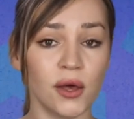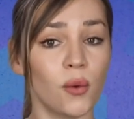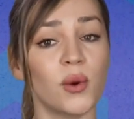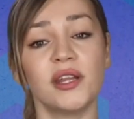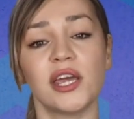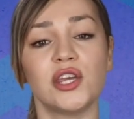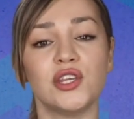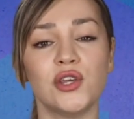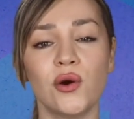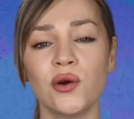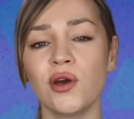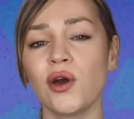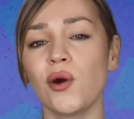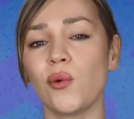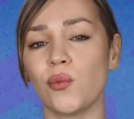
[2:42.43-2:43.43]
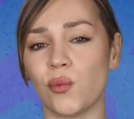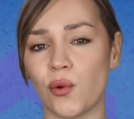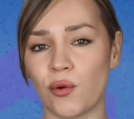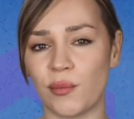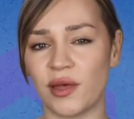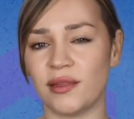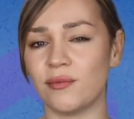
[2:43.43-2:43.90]
When a younger
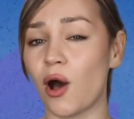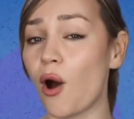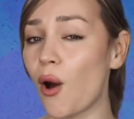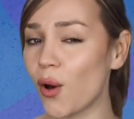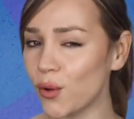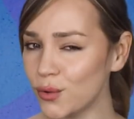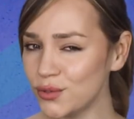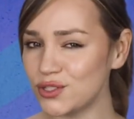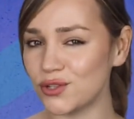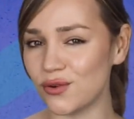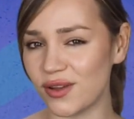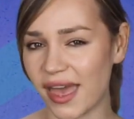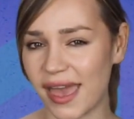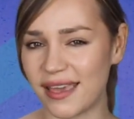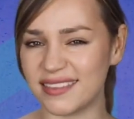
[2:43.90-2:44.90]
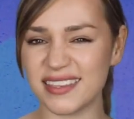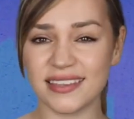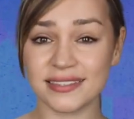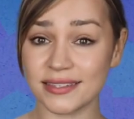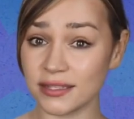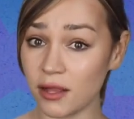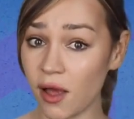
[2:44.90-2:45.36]
woman holds your gaze
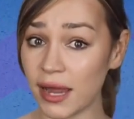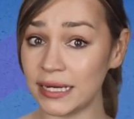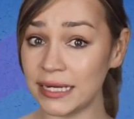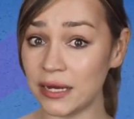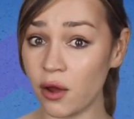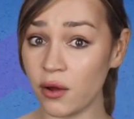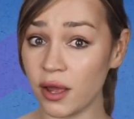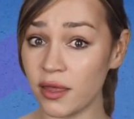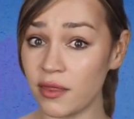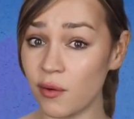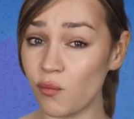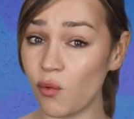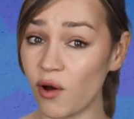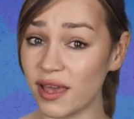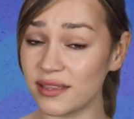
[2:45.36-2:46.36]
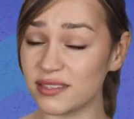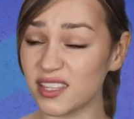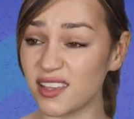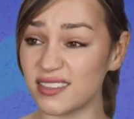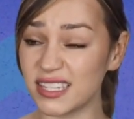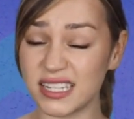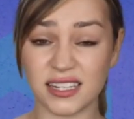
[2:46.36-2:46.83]
slightly longer than what is
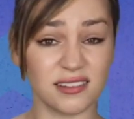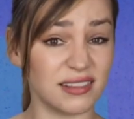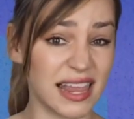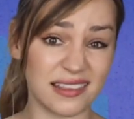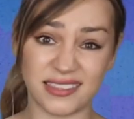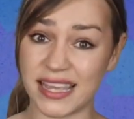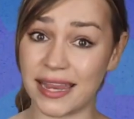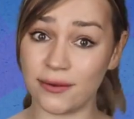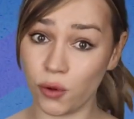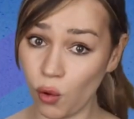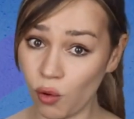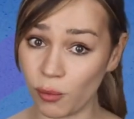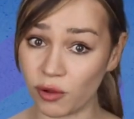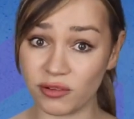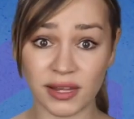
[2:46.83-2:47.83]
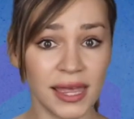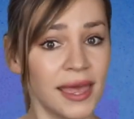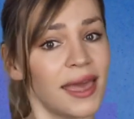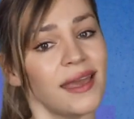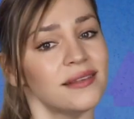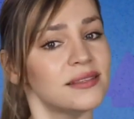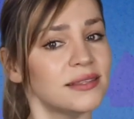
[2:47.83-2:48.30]
considered, let's say, normal,
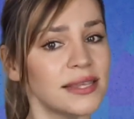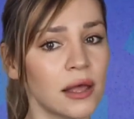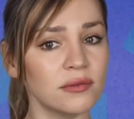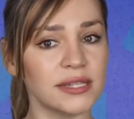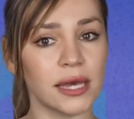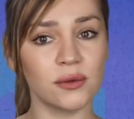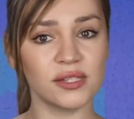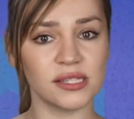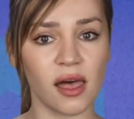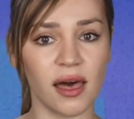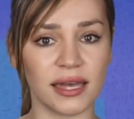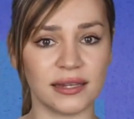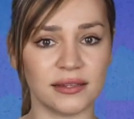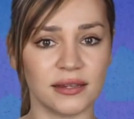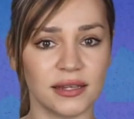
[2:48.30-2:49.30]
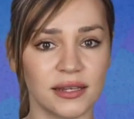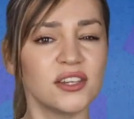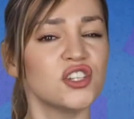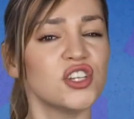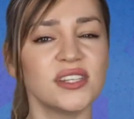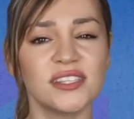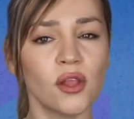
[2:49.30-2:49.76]
it's a telltale sign.
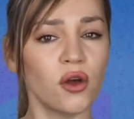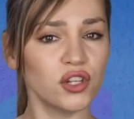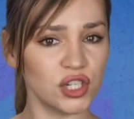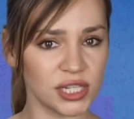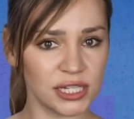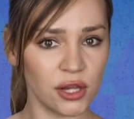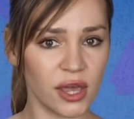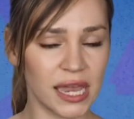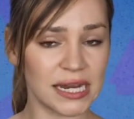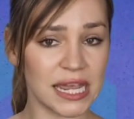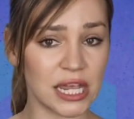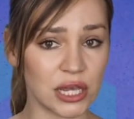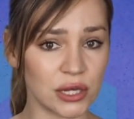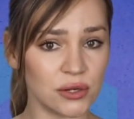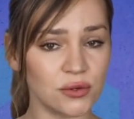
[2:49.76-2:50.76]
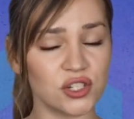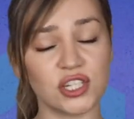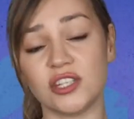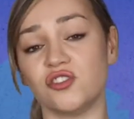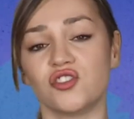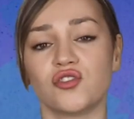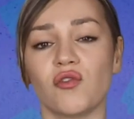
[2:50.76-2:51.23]
She's not just looking at you,
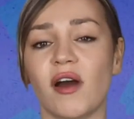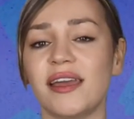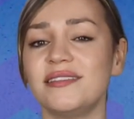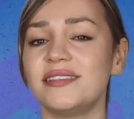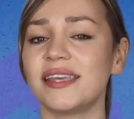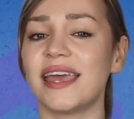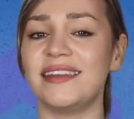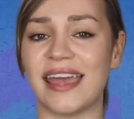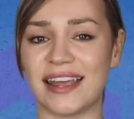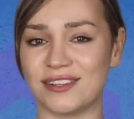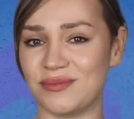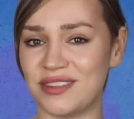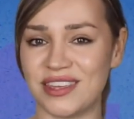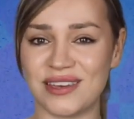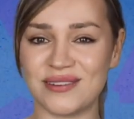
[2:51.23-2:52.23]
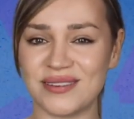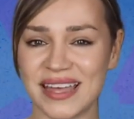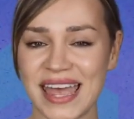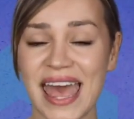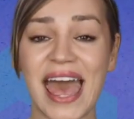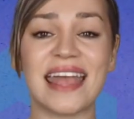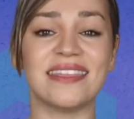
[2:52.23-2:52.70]
she's trying to connect with you.
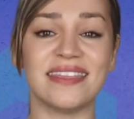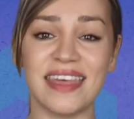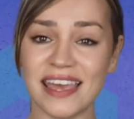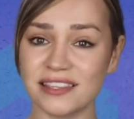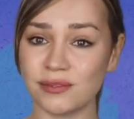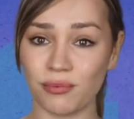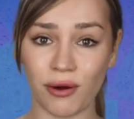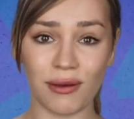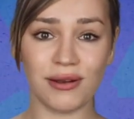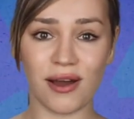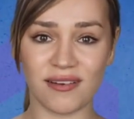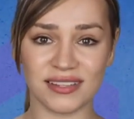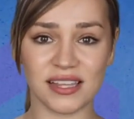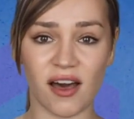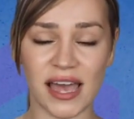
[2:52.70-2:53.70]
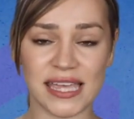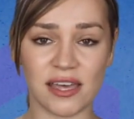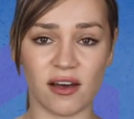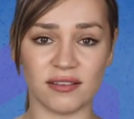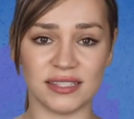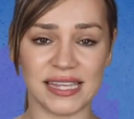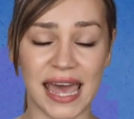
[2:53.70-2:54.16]
And this prolonged eye
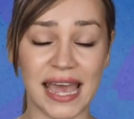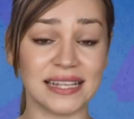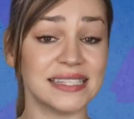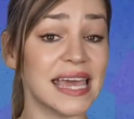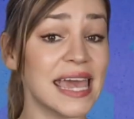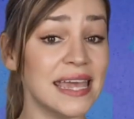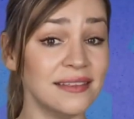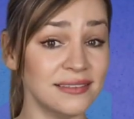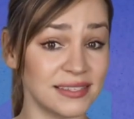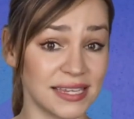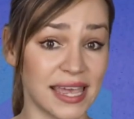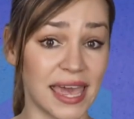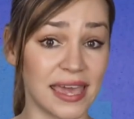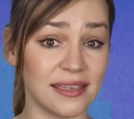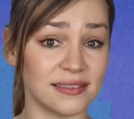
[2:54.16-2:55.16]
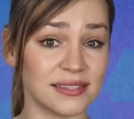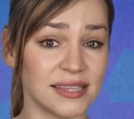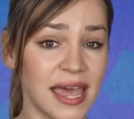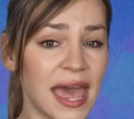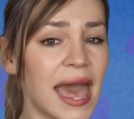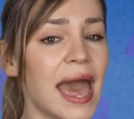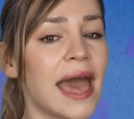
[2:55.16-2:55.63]
contact indicates
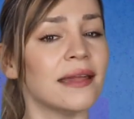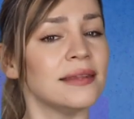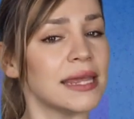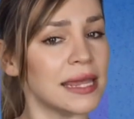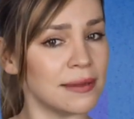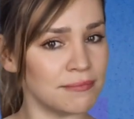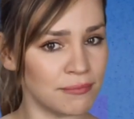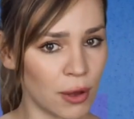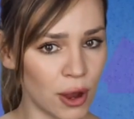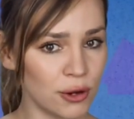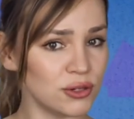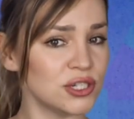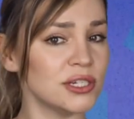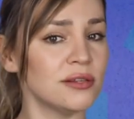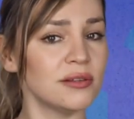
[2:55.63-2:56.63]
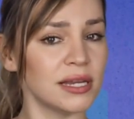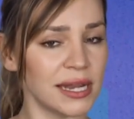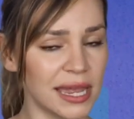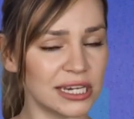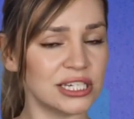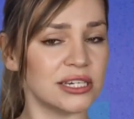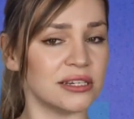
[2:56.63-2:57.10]
an emotional
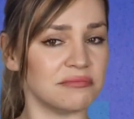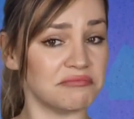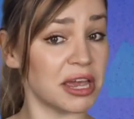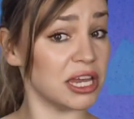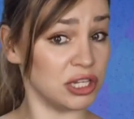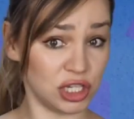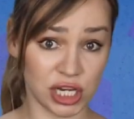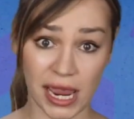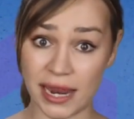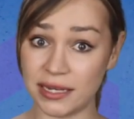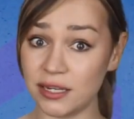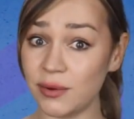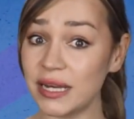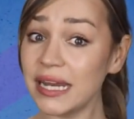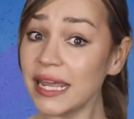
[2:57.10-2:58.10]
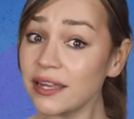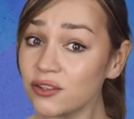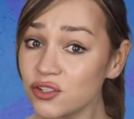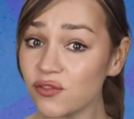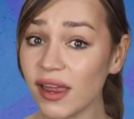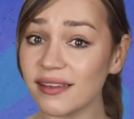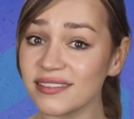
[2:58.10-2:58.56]
connection, a genuine
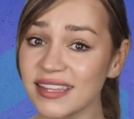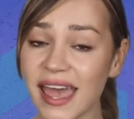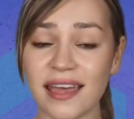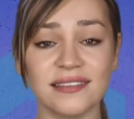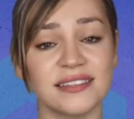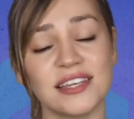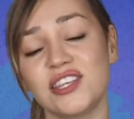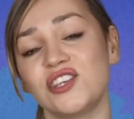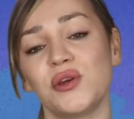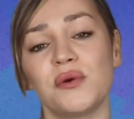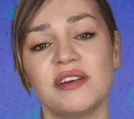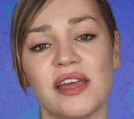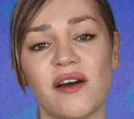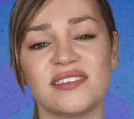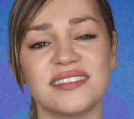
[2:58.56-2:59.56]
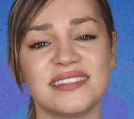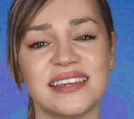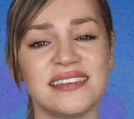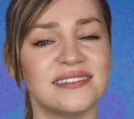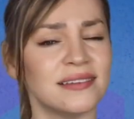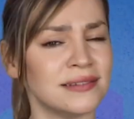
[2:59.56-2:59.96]
interest, and a curiosity to